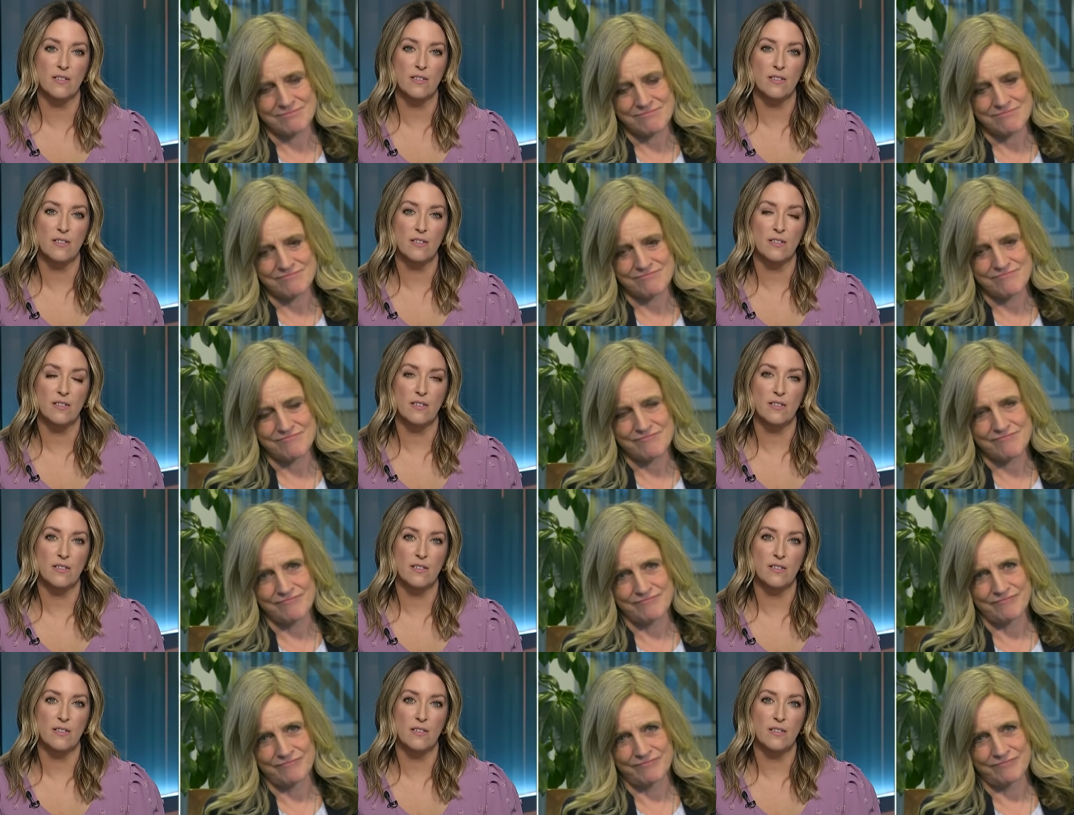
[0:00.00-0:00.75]

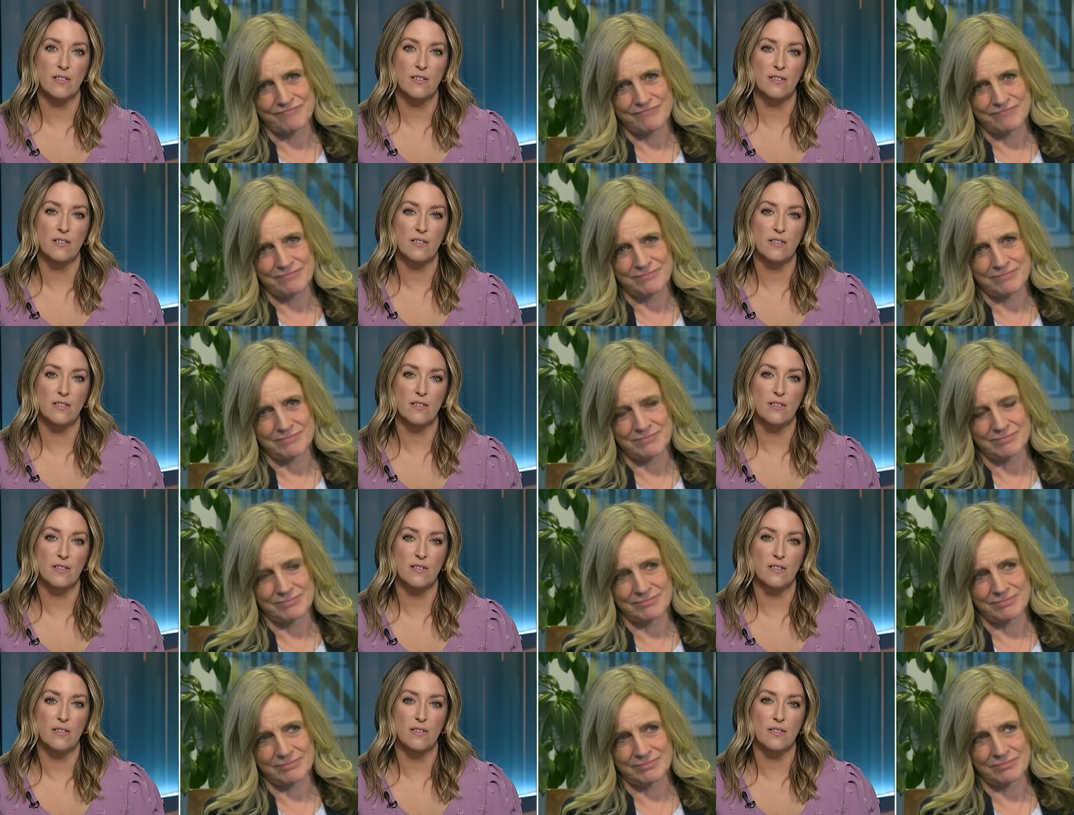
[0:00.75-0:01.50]

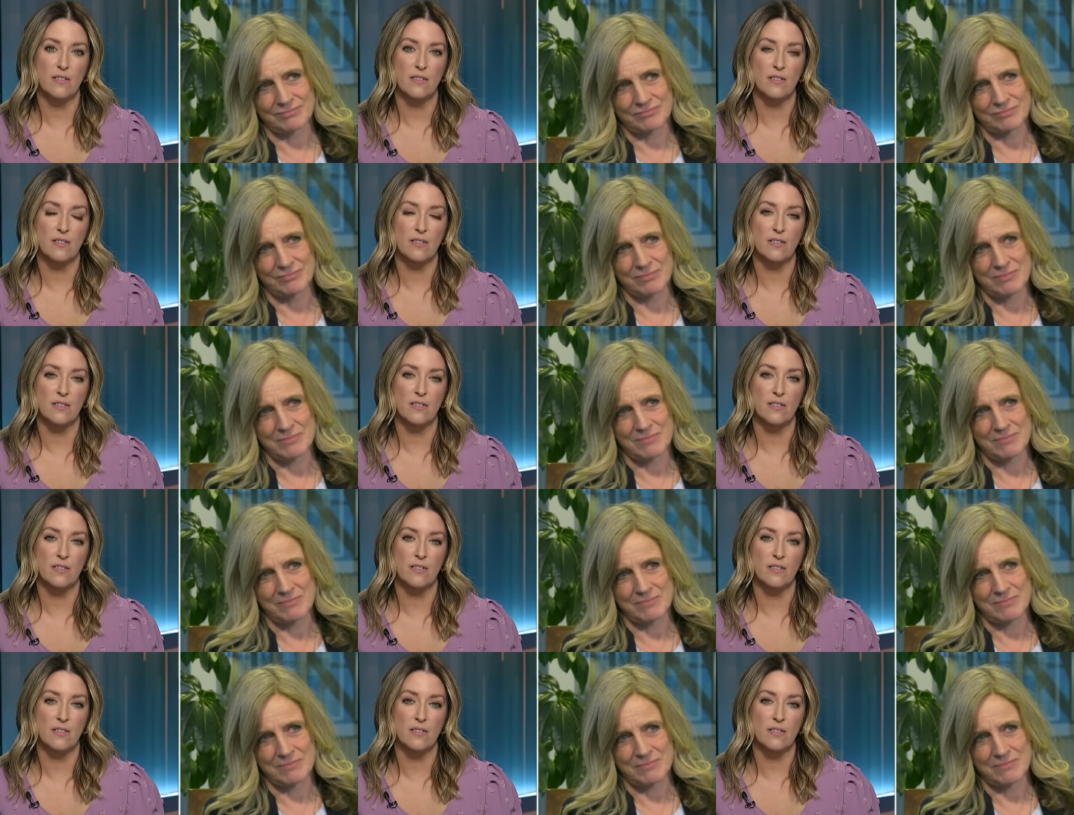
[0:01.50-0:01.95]
Nobody speaks.